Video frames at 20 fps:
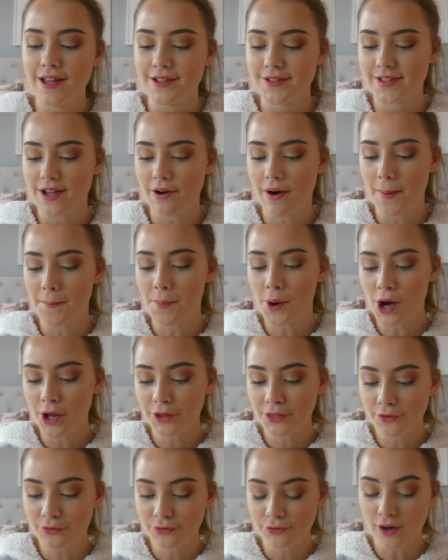So I put
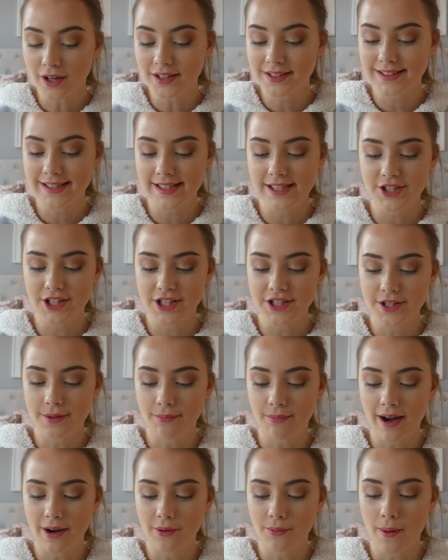on the frosty
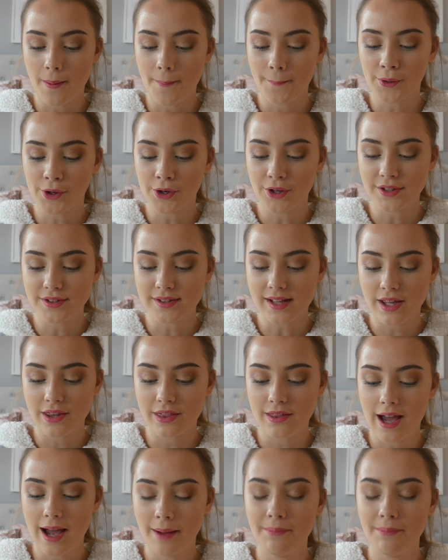gingerbread one because I,